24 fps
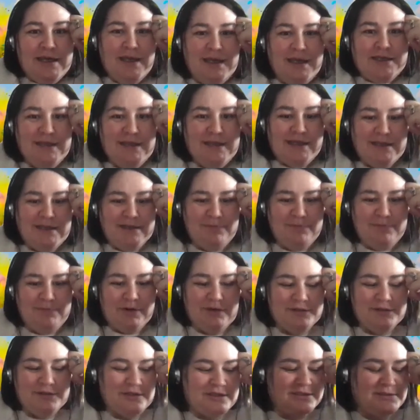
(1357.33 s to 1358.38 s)
and I
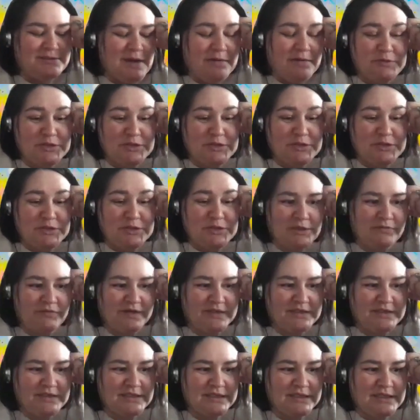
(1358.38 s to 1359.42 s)
apologise. I was just so
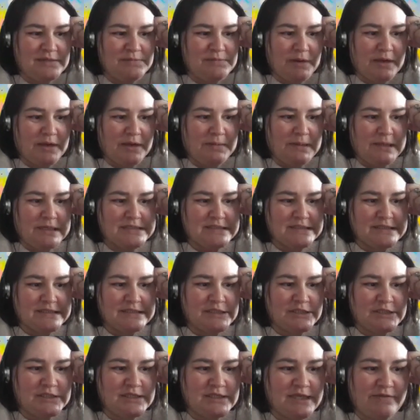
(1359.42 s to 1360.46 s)
fascinated by it because I
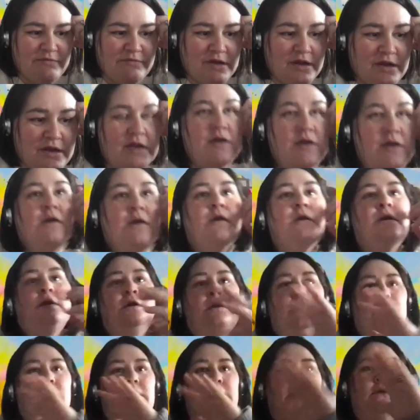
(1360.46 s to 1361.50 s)
just never
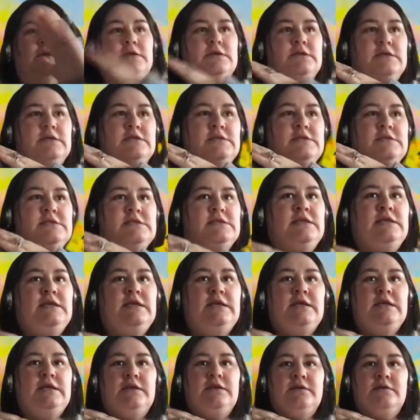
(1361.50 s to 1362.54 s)
had
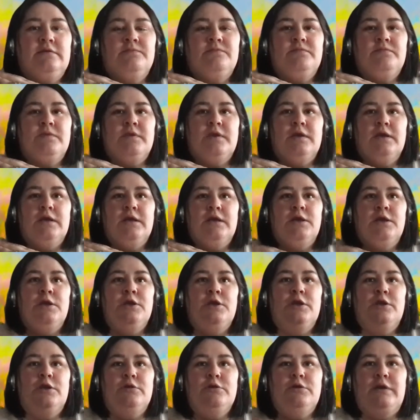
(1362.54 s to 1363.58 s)
seen.
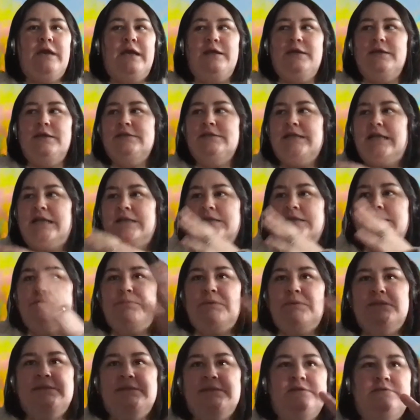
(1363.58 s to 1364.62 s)
You know, you get your standard
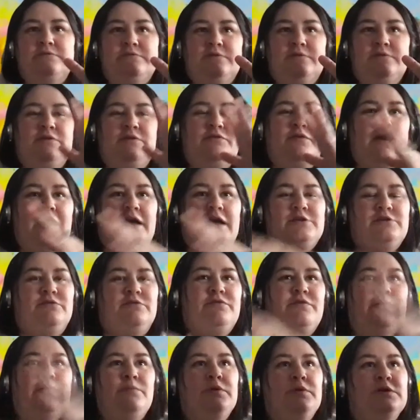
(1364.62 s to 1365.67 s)
business, your agile
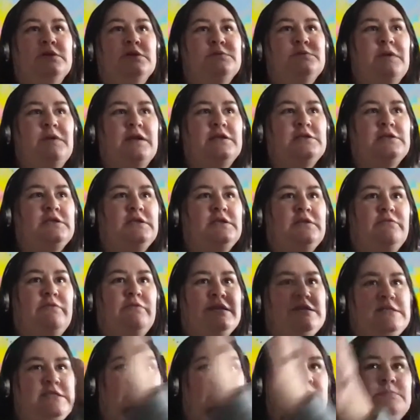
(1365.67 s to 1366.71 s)
frameworks, but actually the
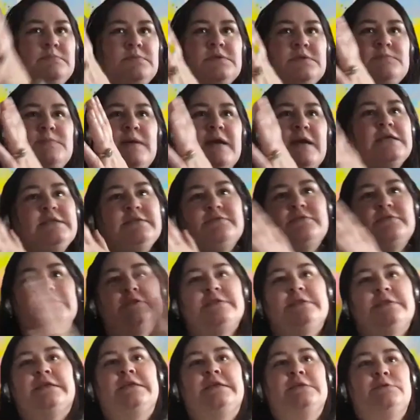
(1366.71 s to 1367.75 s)
red team perspective,
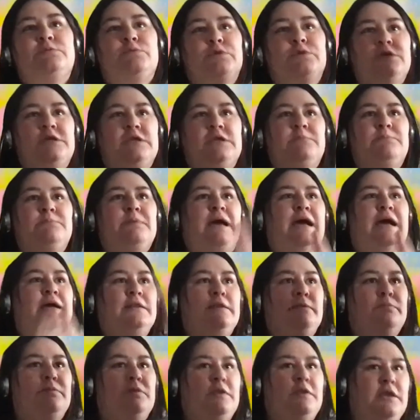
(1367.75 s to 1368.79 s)
isn't it, is working it back,
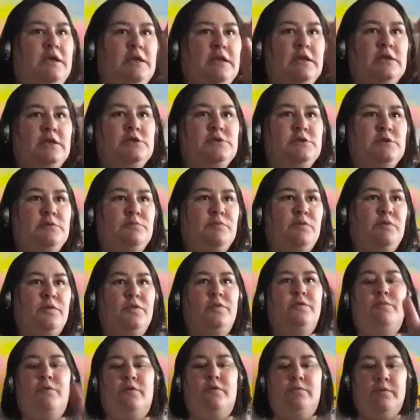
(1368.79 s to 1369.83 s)

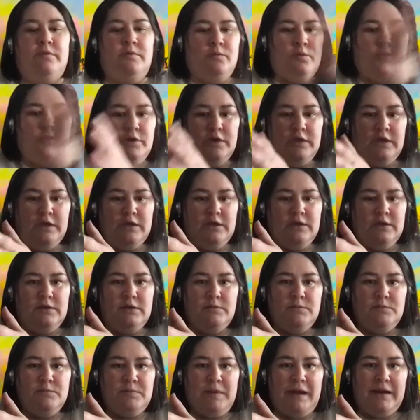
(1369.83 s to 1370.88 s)
the problem, work it
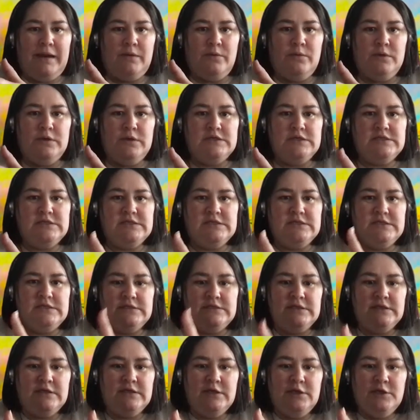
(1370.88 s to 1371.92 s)
backwards,
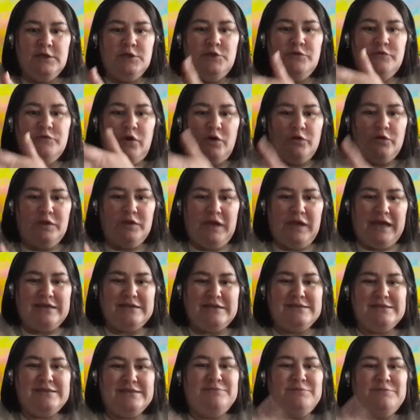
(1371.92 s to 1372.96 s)
and you got the
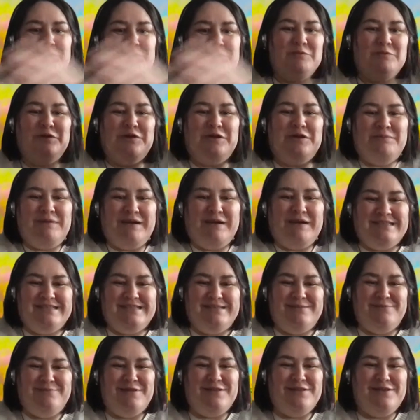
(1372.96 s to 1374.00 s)
answer, but work it back to
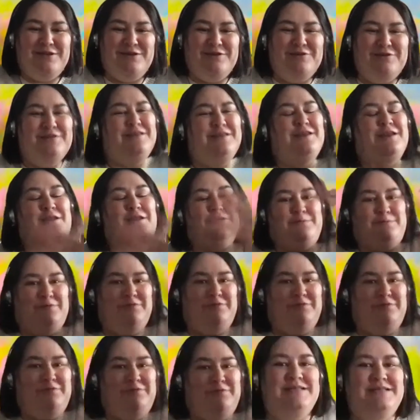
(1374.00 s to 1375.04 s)
see whether
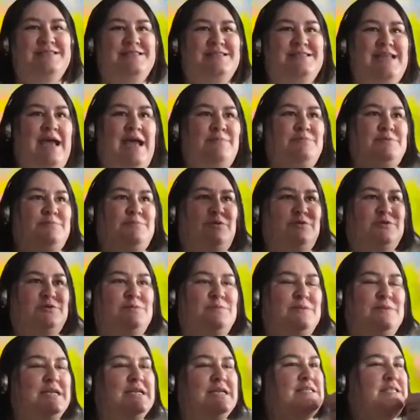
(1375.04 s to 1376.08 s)
you've missed steps and
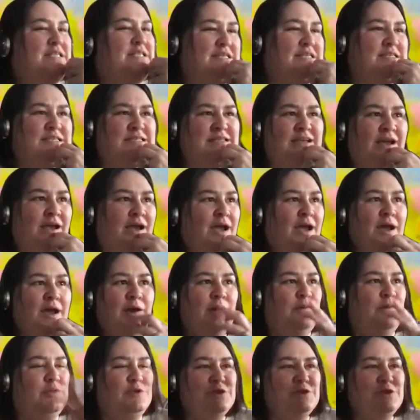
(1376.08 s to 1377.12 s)
possibilities.
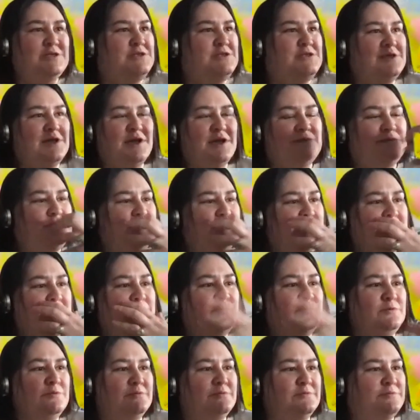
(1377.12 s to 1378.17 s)
I was like,
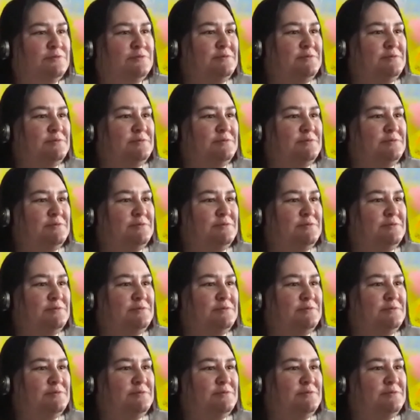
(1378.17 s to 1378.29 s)
oh.